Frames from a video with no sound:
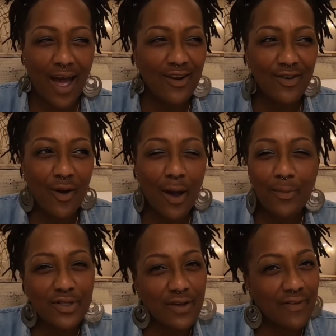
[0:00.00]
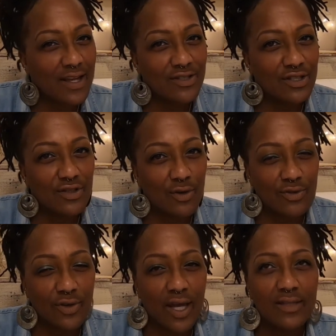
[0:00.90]
I don't know how much I've actually told
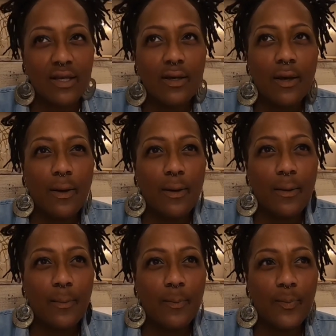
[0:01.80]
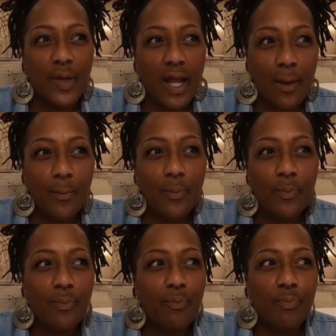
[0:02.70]
you guys. But I'm
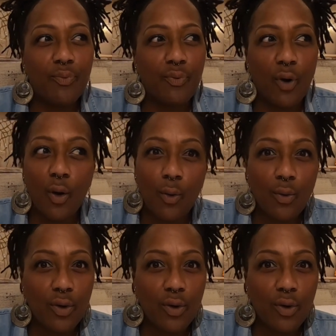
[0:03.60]
broke.